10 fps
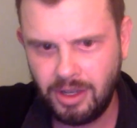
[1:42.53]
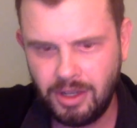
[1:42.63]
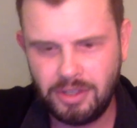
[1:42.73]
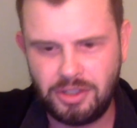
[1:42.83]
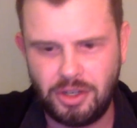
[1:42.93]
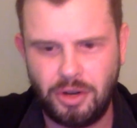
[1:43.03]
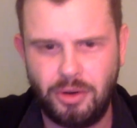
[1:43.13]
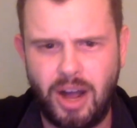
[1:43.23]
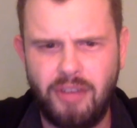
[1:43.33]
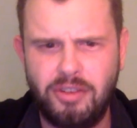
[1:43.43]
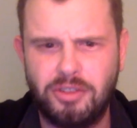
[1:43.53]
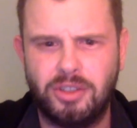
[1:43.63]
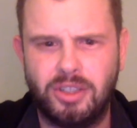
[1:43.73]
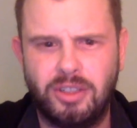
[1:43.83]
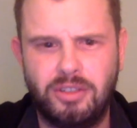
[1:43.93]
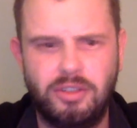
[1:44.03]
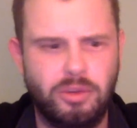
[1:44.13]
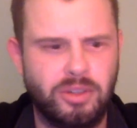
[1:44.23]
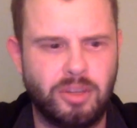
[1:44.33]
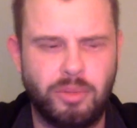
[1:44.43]
So obviously doing
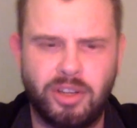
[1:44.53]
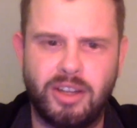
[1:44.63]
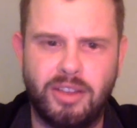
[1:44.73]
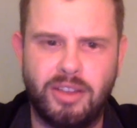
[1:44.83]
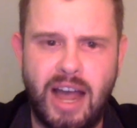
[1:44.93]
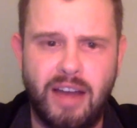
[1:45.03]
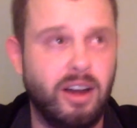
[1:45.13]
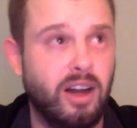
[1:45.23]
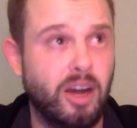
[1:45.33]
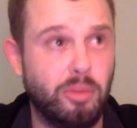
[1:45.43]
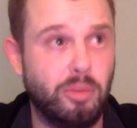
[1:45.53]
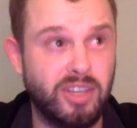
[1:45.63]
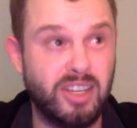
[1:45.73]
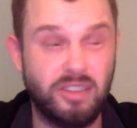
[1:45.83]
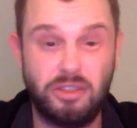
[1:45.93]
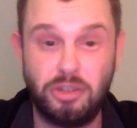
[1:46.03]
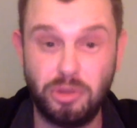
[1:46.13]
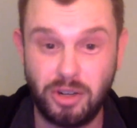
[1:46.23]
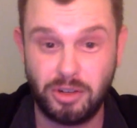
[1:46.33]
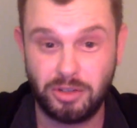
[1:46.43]
something like that, I believe he has 2
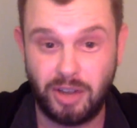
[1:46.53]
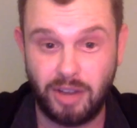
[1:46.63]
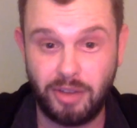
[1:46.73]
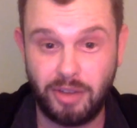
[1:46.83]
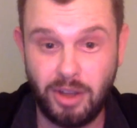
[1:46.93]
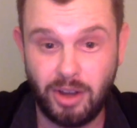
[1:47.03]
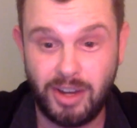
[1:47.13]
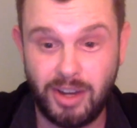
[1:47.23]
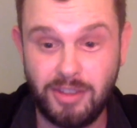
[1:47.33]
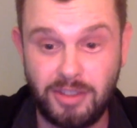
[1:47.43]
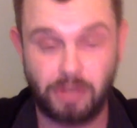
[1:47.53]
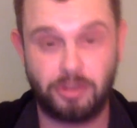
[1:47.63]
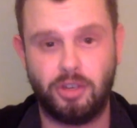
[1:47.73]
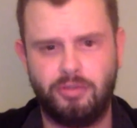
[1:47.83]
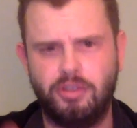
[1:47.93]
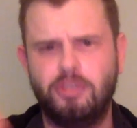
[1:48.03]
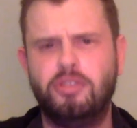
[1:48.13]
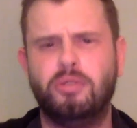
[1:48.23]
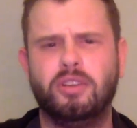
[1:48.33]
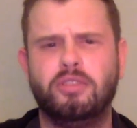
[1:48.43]
years left on his deal. So if you're
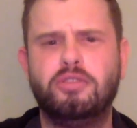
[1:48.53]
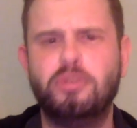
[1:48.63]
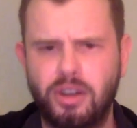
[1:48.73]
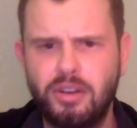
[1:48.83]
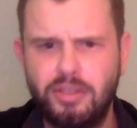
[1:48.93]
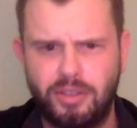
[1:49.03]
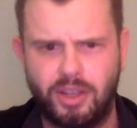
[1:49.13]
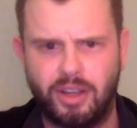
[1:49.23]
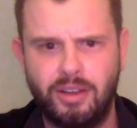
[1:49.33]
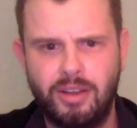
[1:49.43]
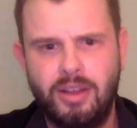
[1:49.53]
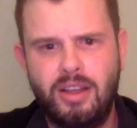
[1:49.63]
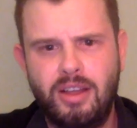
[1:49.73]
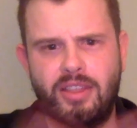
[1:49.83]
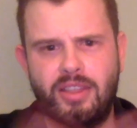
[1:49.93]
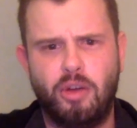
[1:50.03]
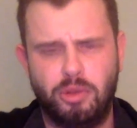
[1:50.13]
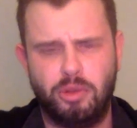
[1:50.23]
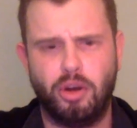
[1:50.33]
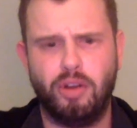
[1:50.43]
doing the 2-year thing, that would
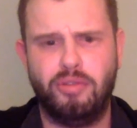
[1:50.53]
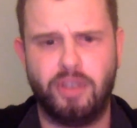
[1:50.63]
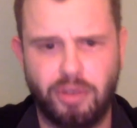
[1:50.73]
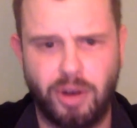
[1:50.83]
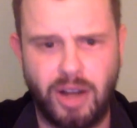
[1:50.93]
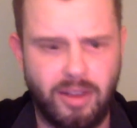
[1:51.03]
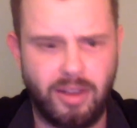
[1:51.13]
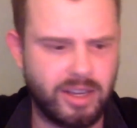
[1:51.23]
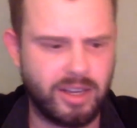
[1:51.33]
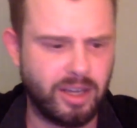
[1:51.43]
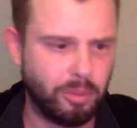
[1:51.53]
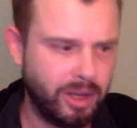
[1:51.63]
be perfect for a guy like him.